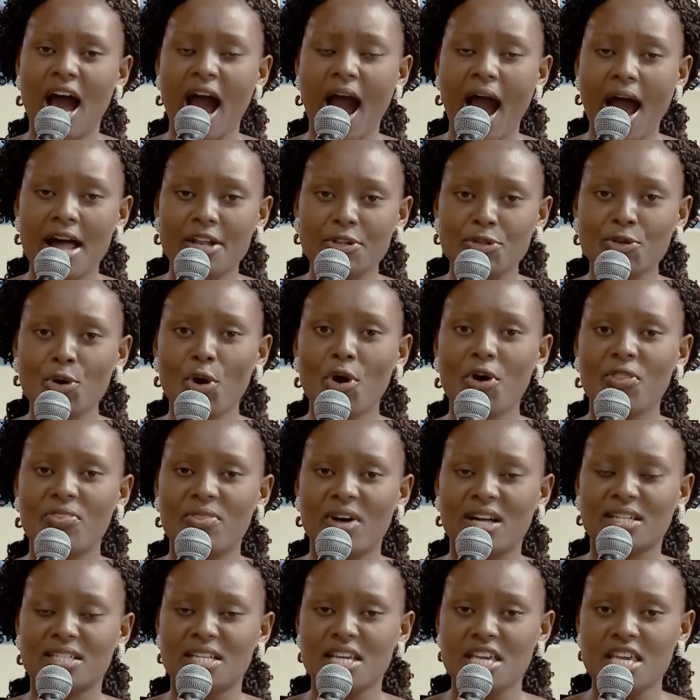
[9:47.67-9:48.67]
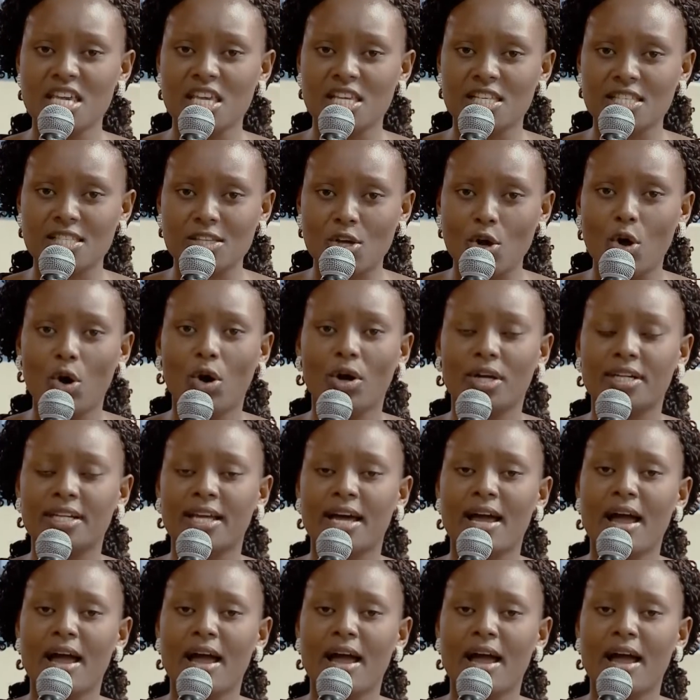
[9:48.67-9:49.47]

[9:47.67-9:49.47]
and know that He is God.